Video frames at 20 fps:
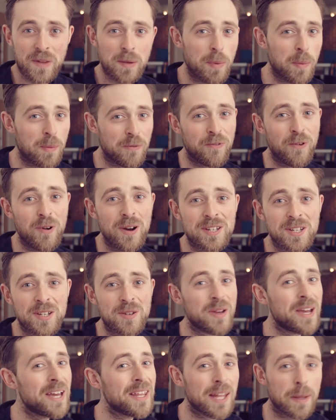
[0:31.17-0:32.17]
But before I do,
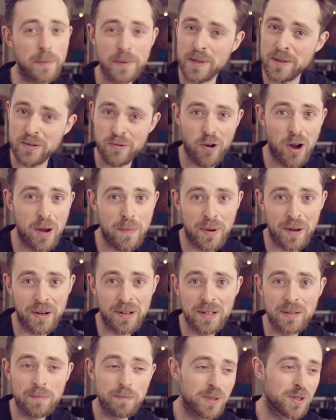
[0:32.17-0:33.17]
hit that subscribe
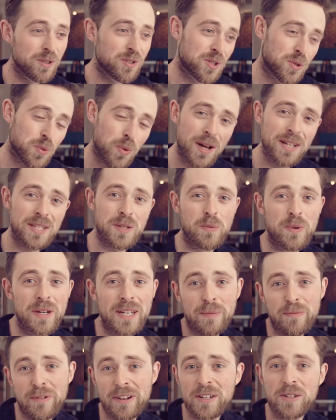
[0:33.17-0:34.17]
button because twice a
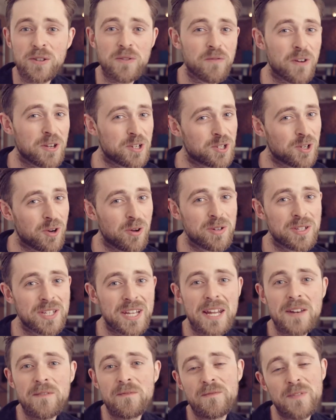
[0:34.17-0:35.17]
week bringing you fresh
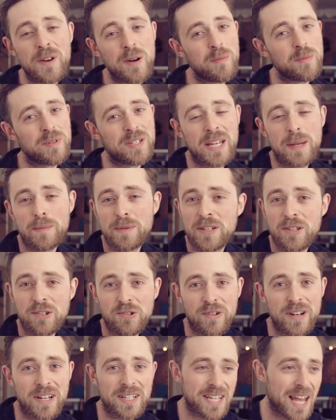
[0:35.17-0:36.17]
content, film tips and
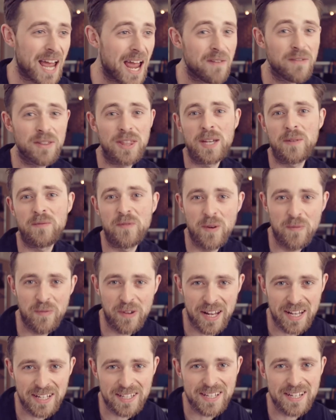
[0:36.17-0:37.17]
tricks, everything film
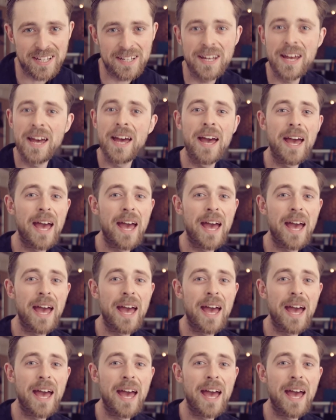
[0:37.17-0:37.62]
related.